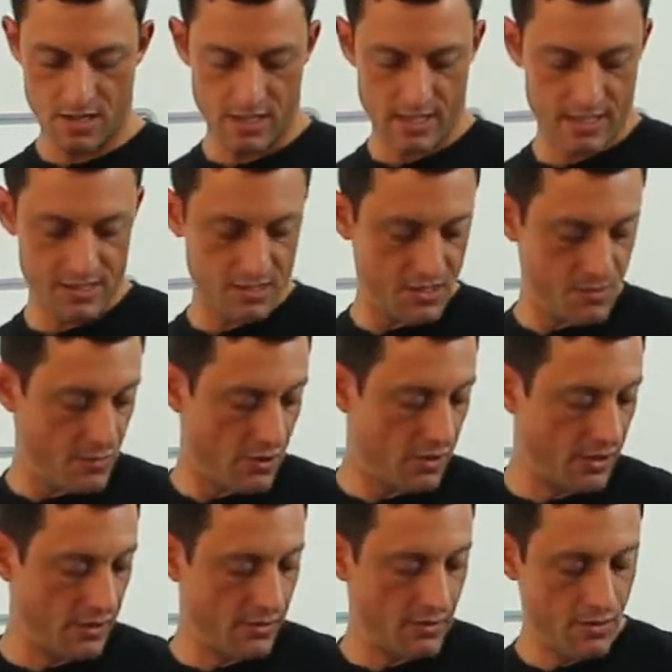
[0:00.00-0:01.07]
as the
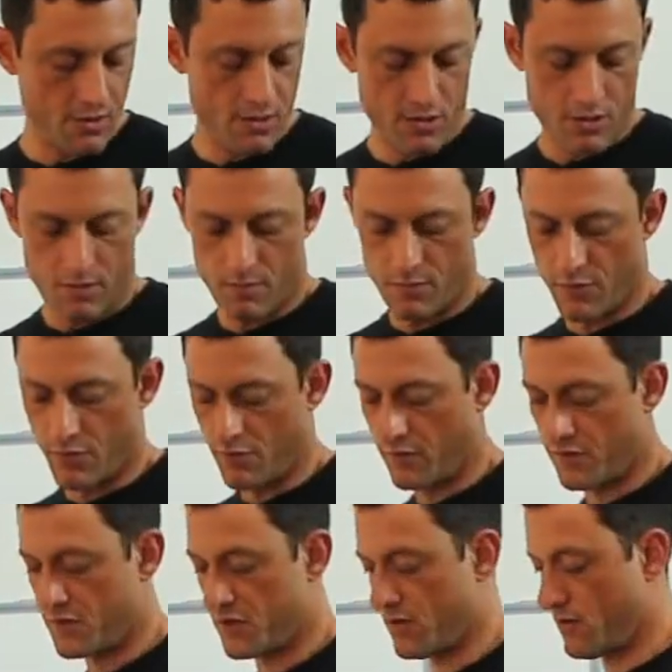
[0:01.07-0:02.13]
spine
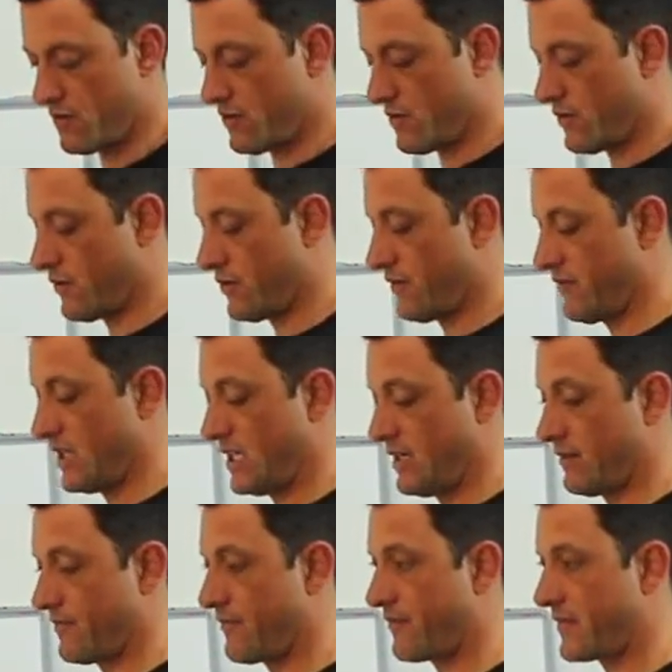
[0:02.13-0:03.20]
moves over
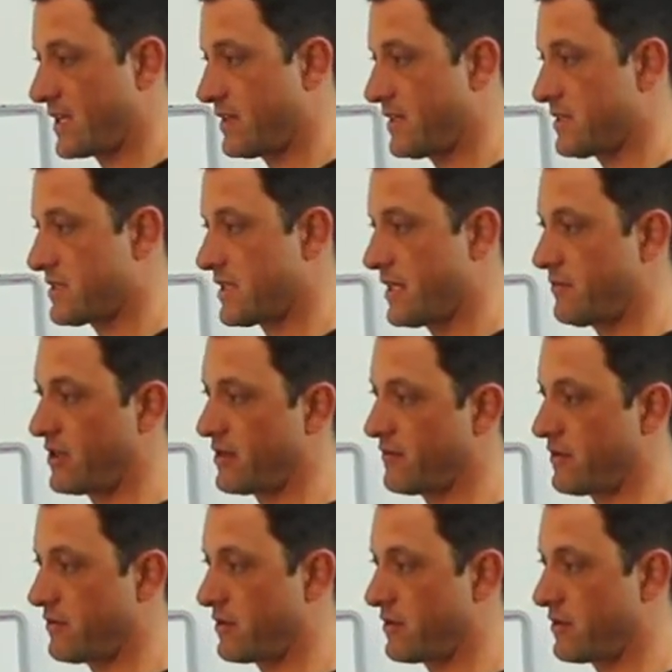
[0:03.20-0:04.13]
here. And then the same thing if I